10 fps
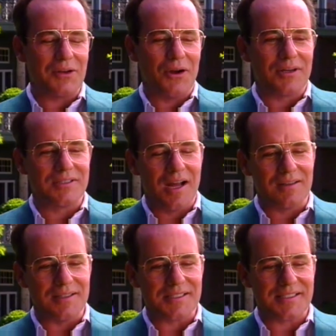Kirk
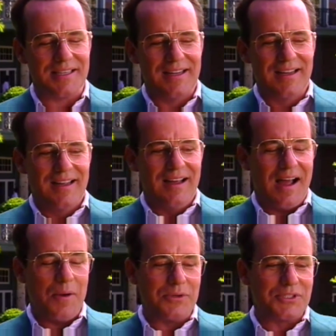Douglas,
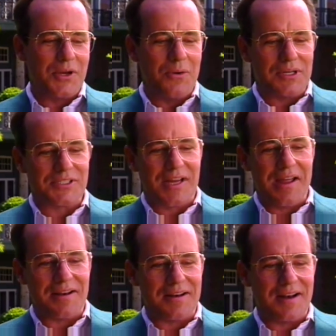I was so
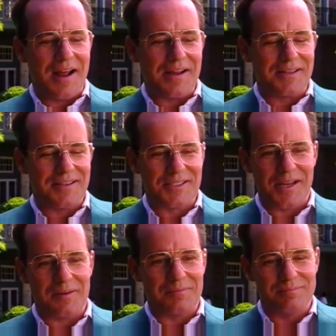excited, and I
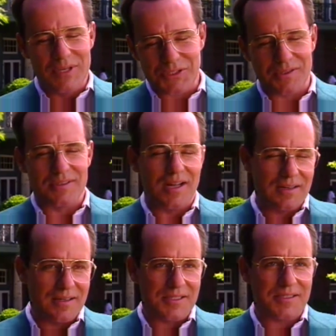said, Mr.
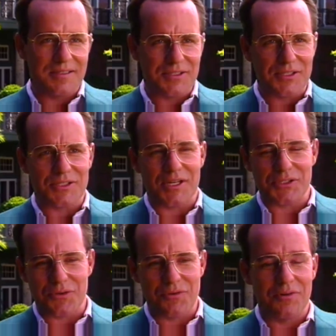Douglas, this is such a
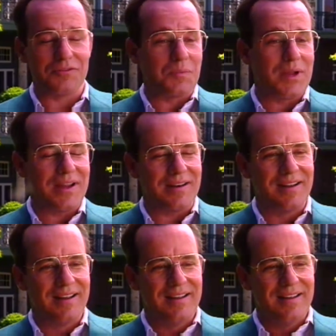thrill for me, and
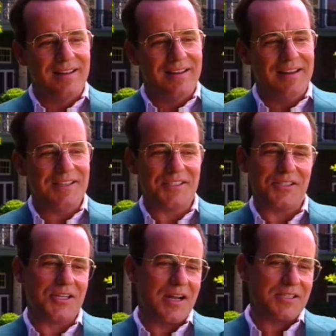he's
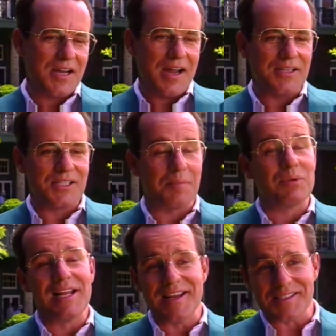such a nice guy. He said,
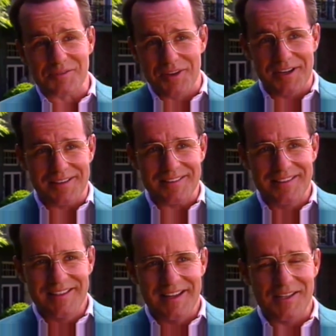please, Phil,
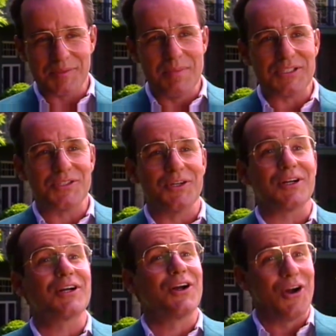it's Mr.
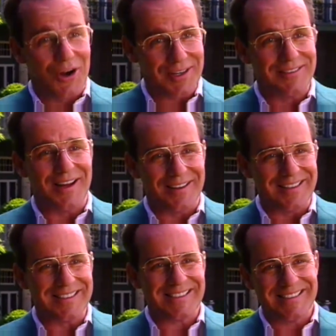Kirk
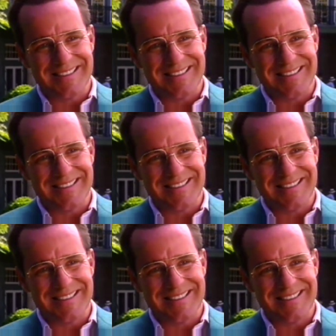Douglas.